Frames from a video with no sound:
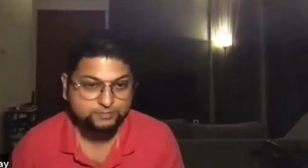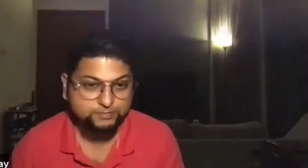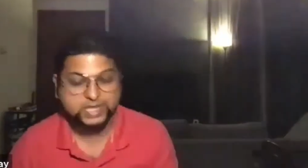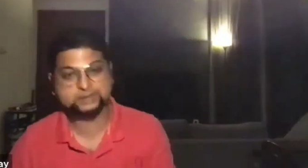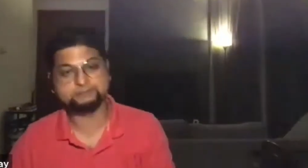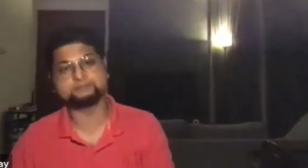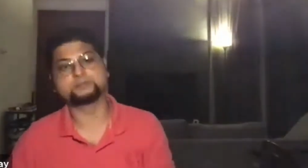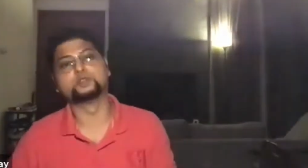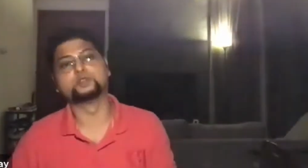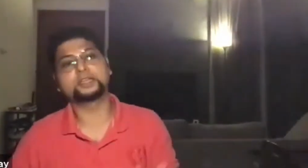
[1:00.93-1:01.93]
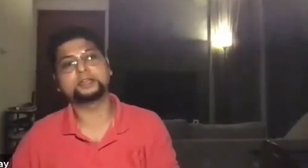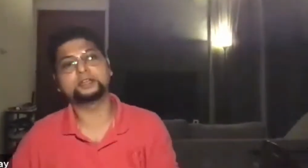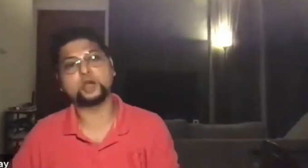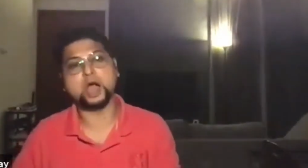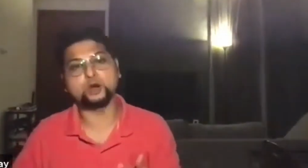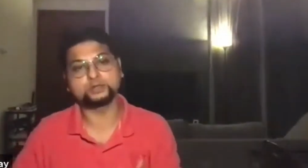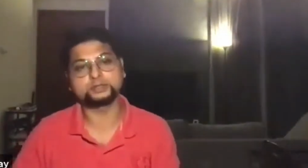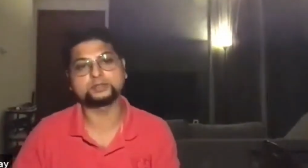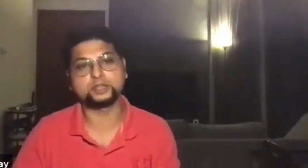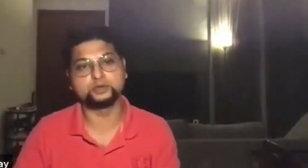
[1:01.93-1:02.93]
then looking into how the
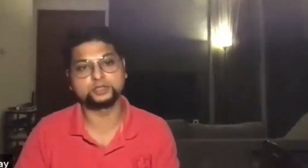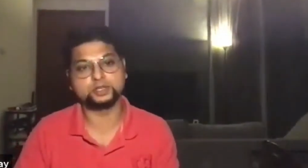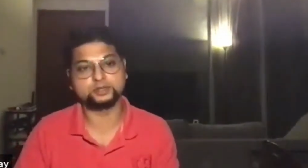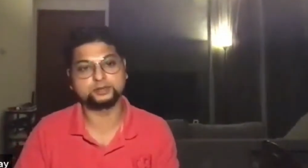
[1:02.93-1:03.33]
solution,